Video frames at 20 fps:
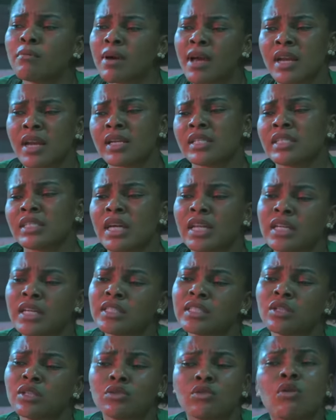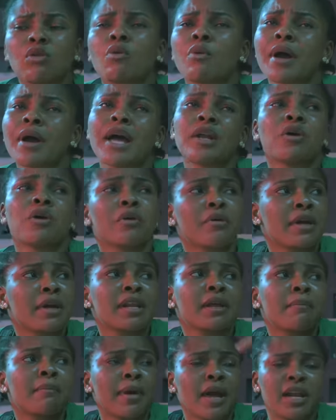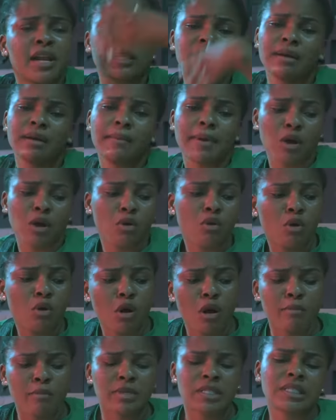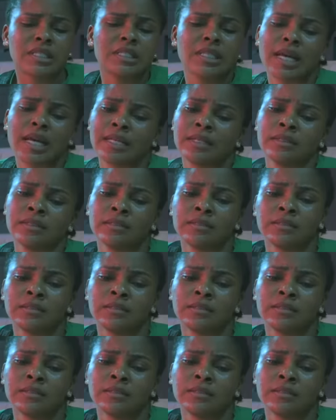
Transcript: manager anything, no way. I don't already manage them. I don't come inside.